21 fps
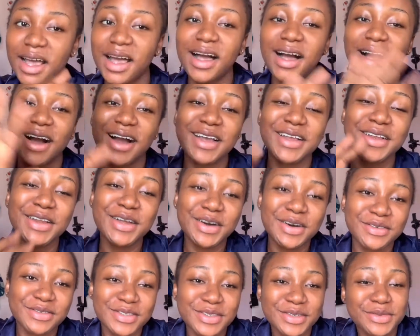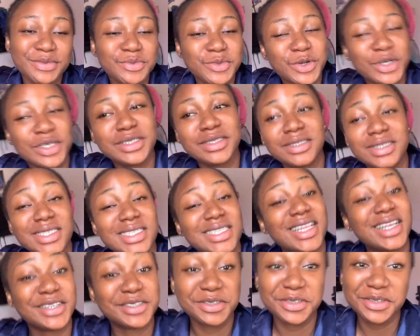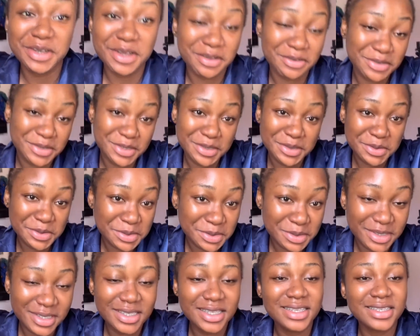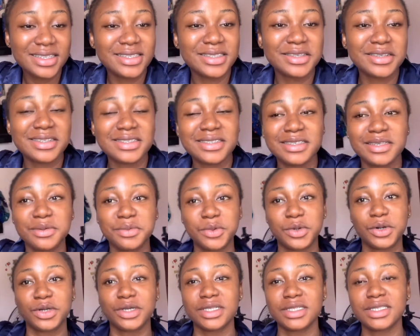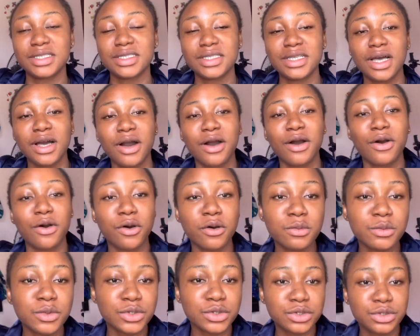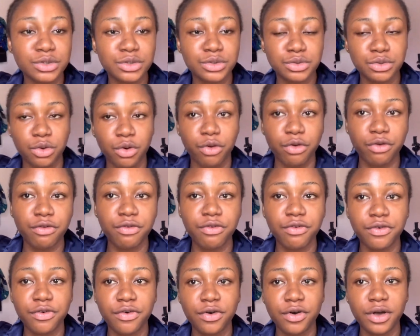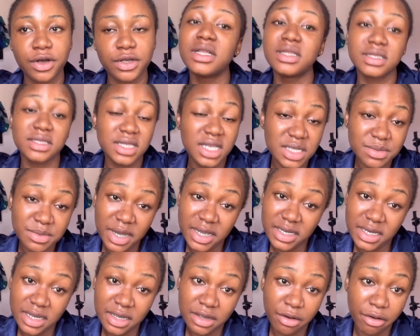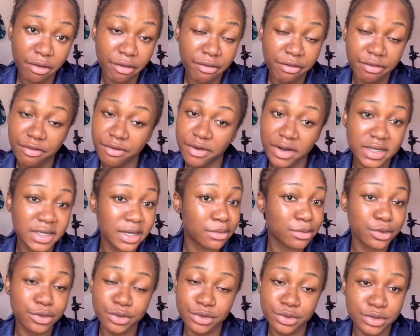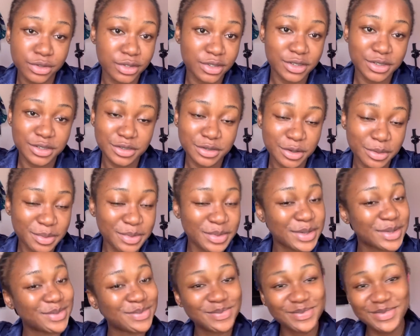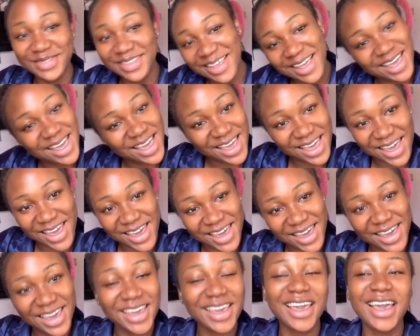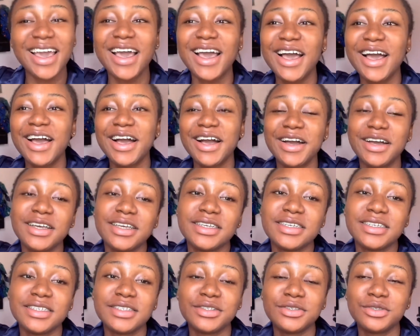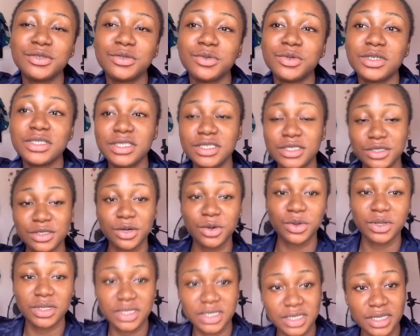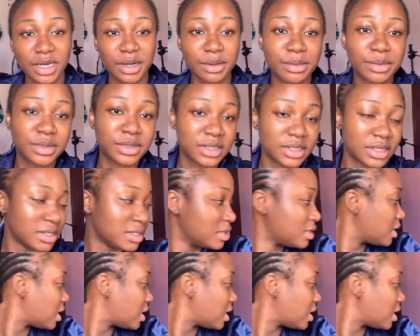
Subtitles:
Hi loves, good morning / good afternoon. Today is Thursday, but it's almost 12. Today's my day off and I'm not going to the shop. Yay. Okay, so what is currently happening?